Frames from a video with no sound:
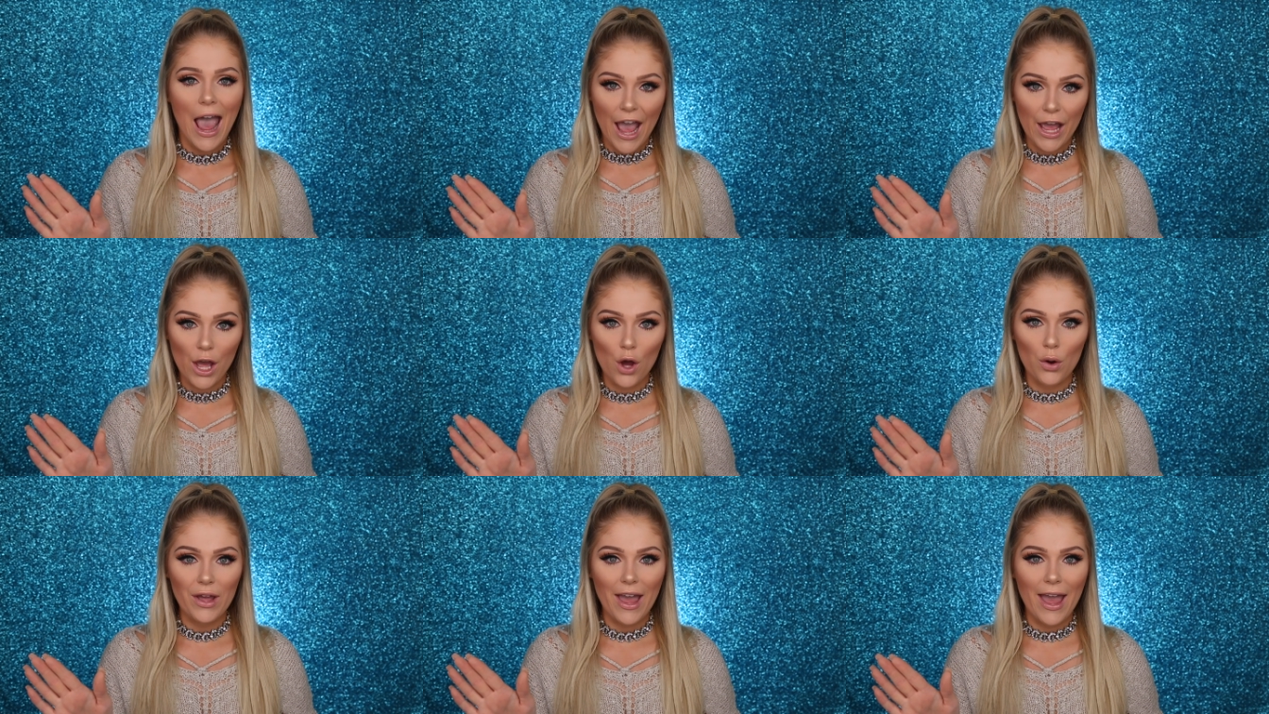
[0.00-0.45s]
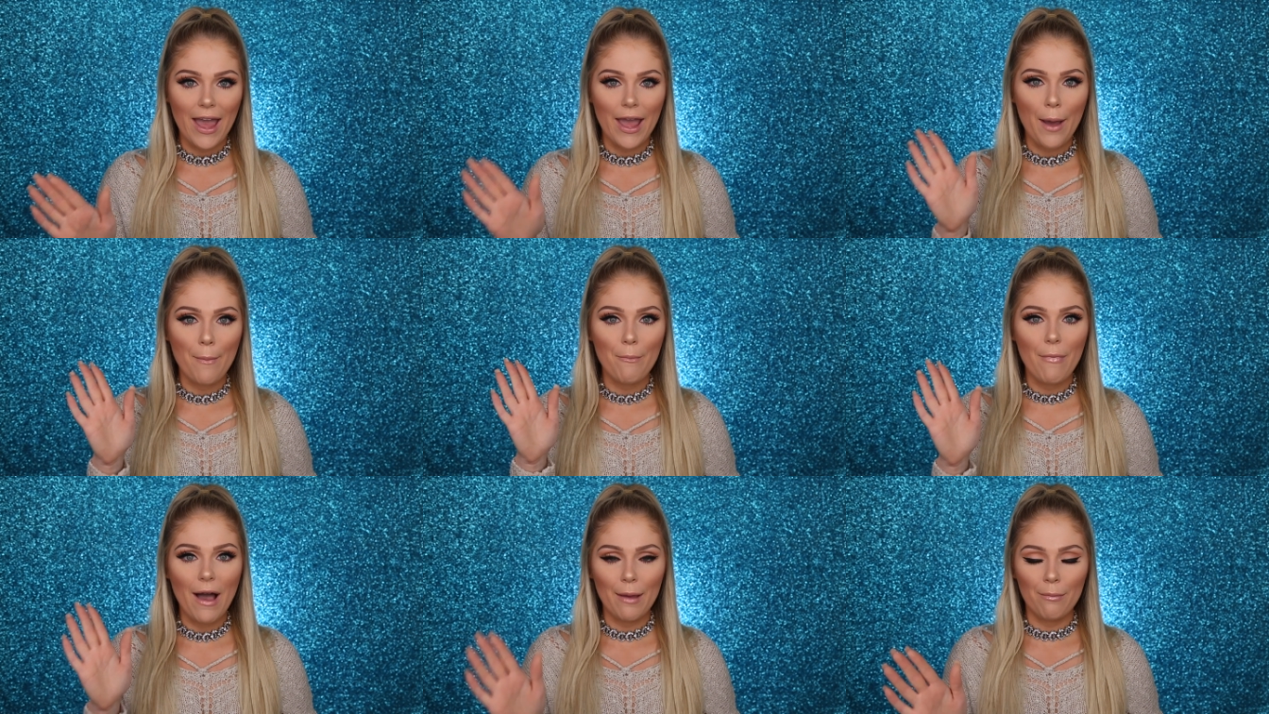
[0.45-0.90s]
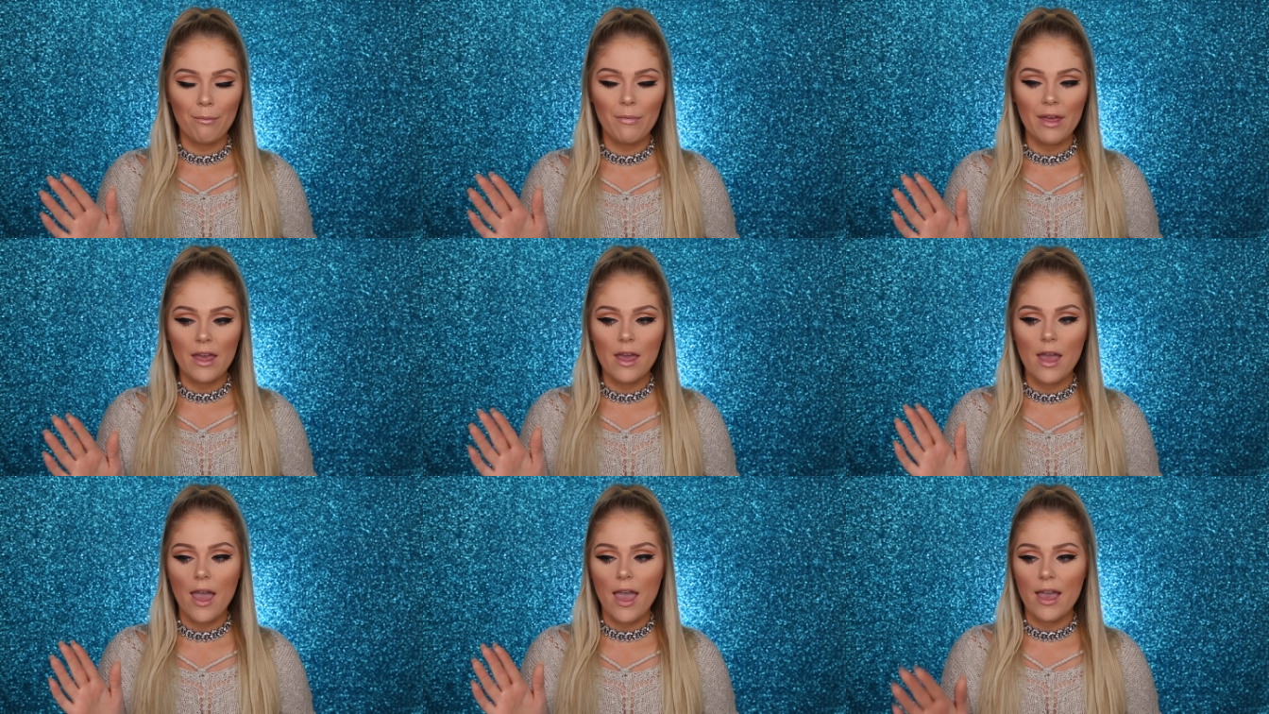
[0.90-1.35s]
a-okay by
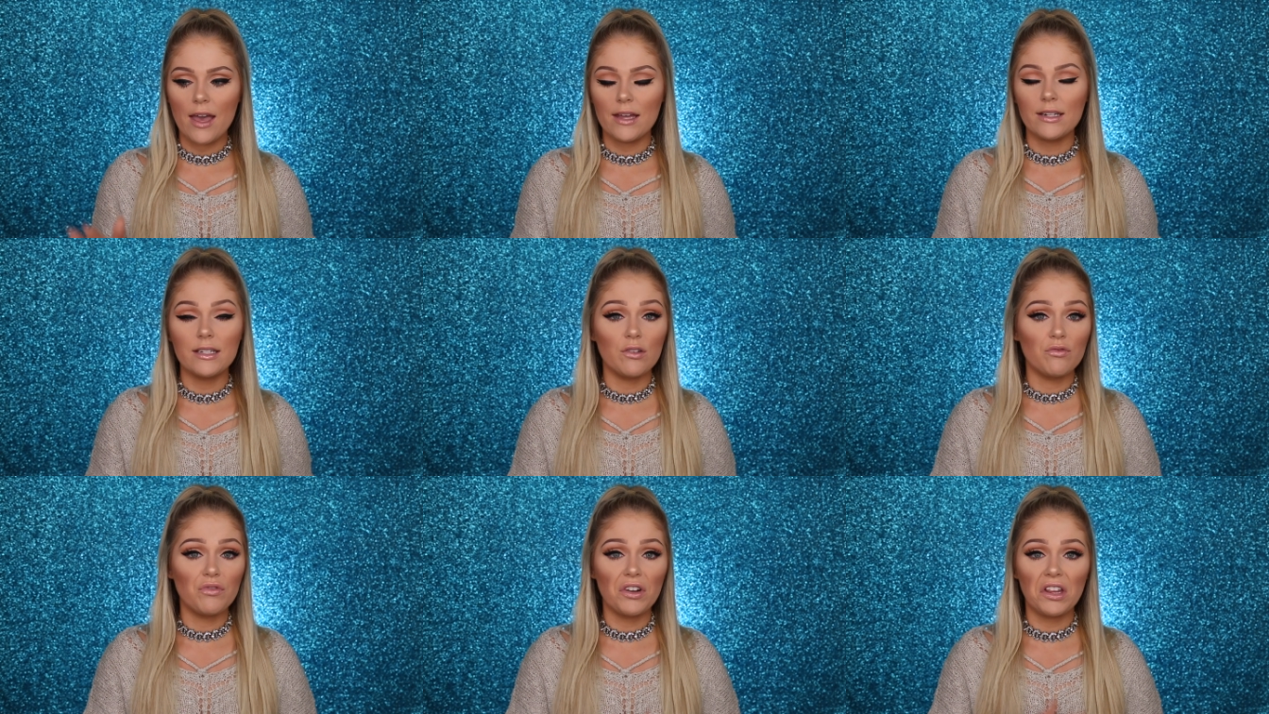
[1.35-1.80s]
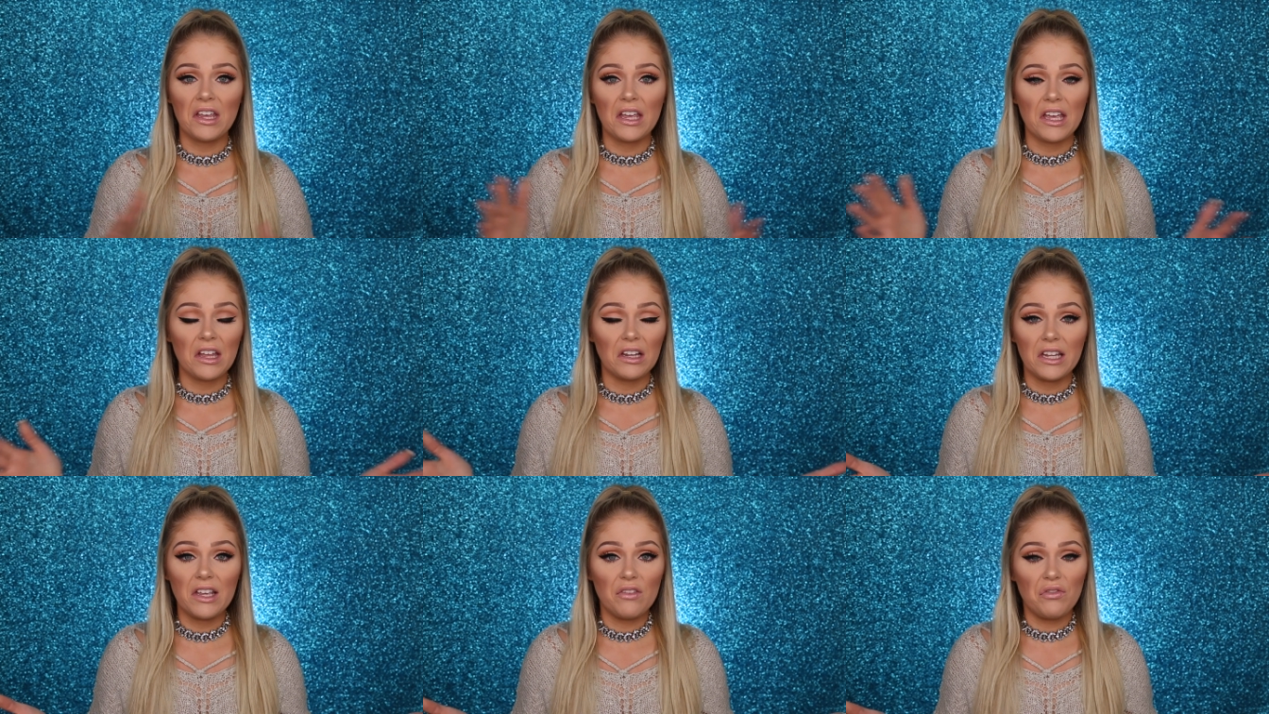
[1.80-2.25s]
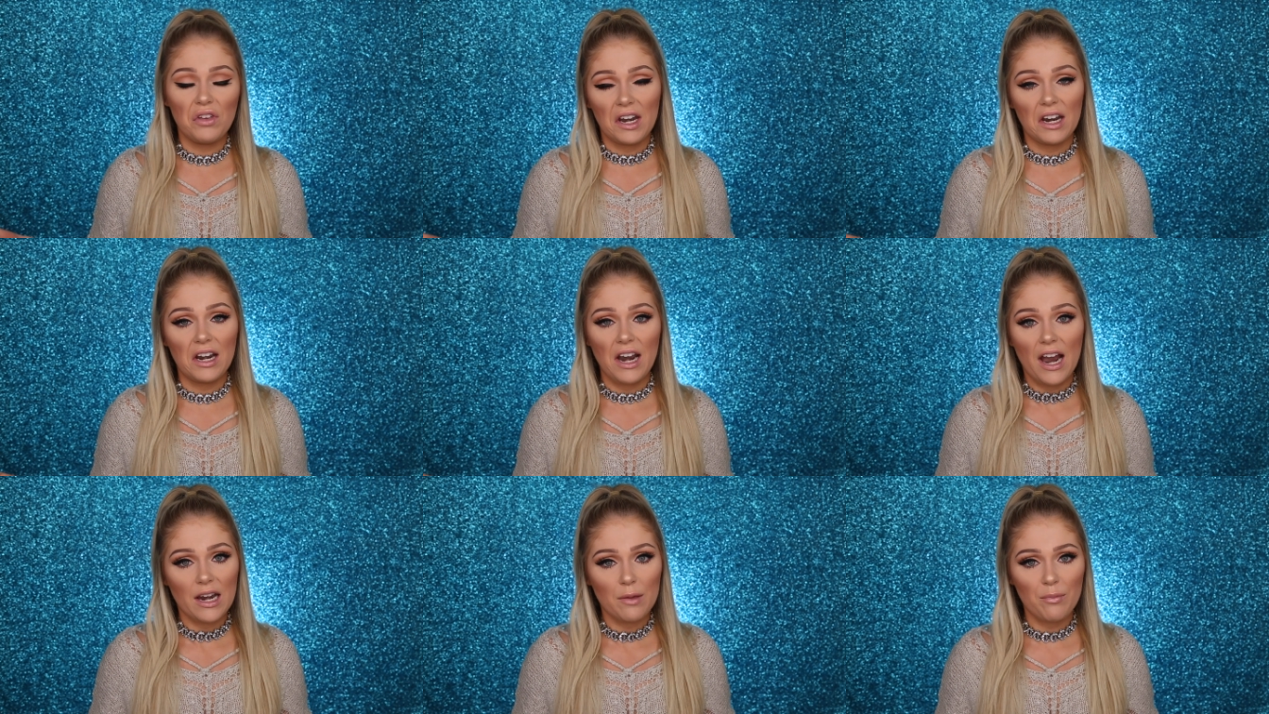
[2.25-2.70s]
me, and it really
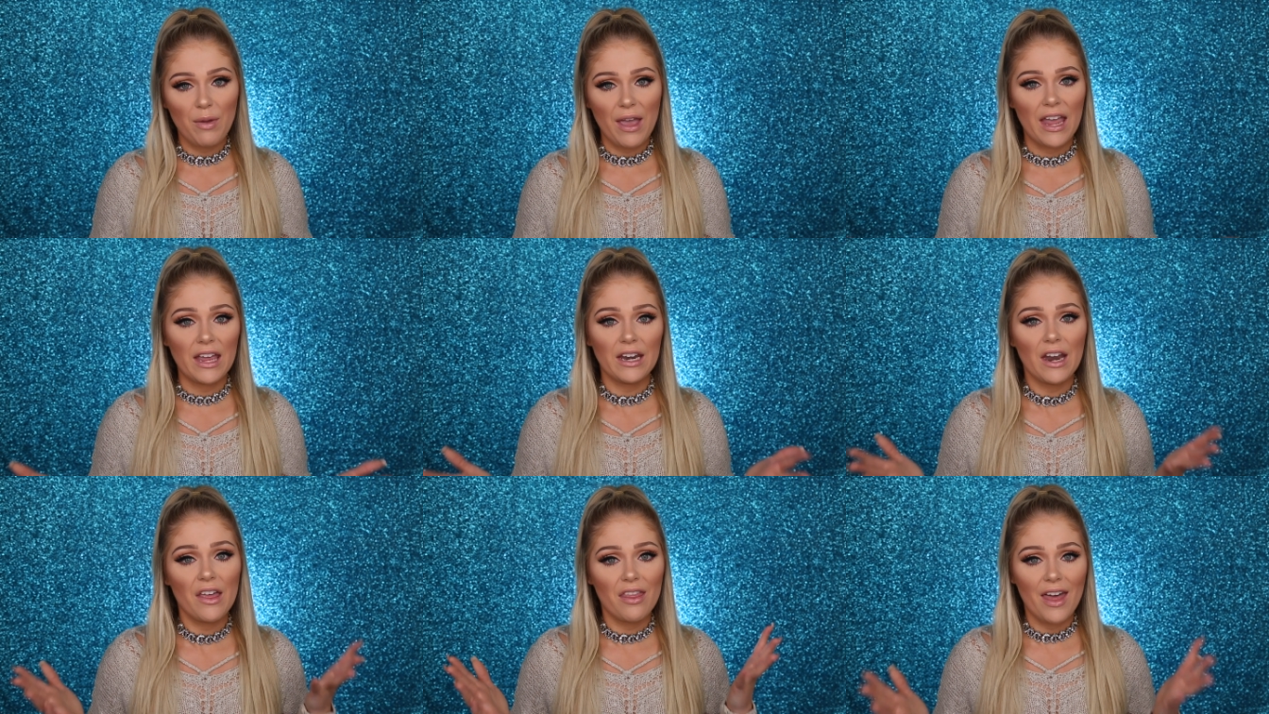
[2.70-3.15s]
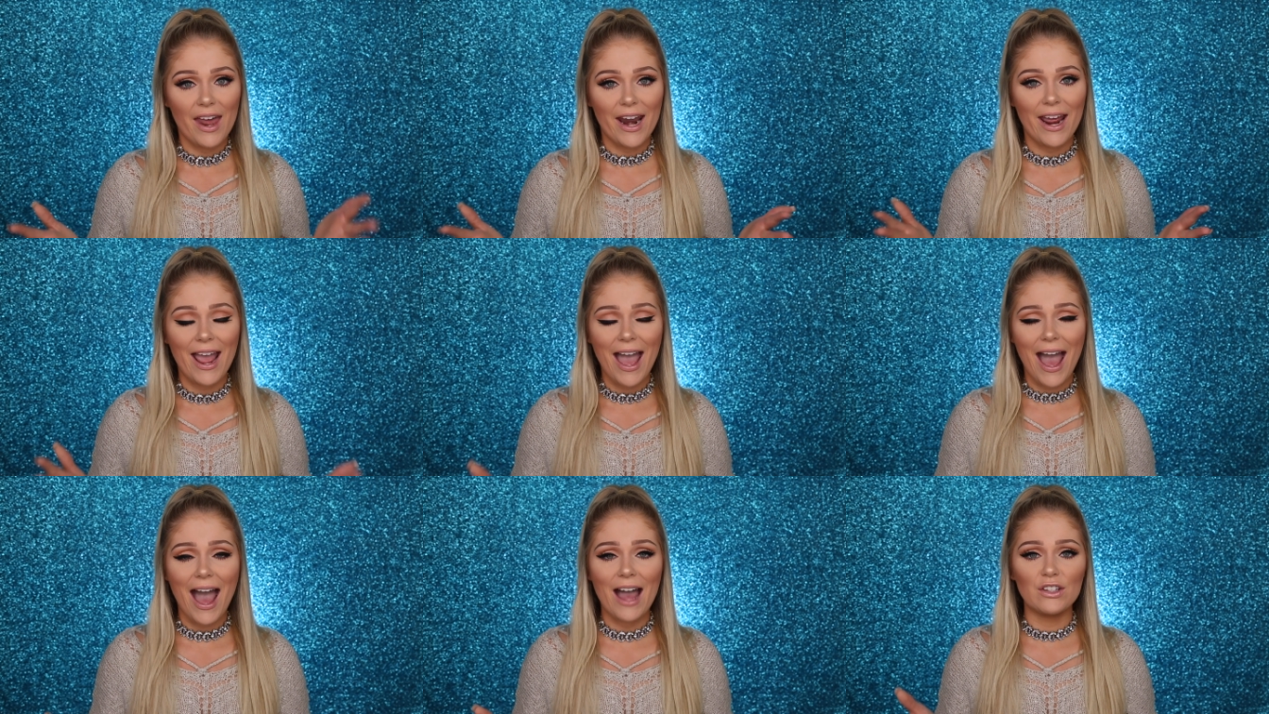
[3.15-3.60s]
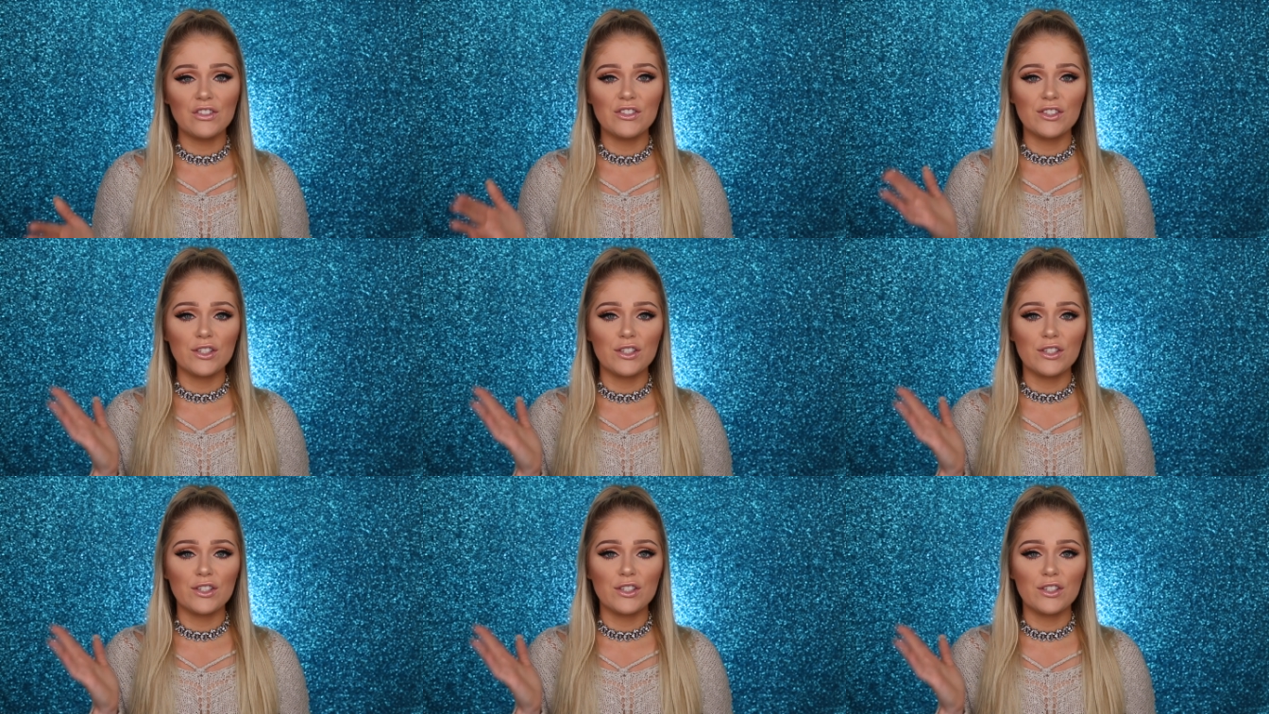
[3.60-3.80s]
alleviated any pain that I had,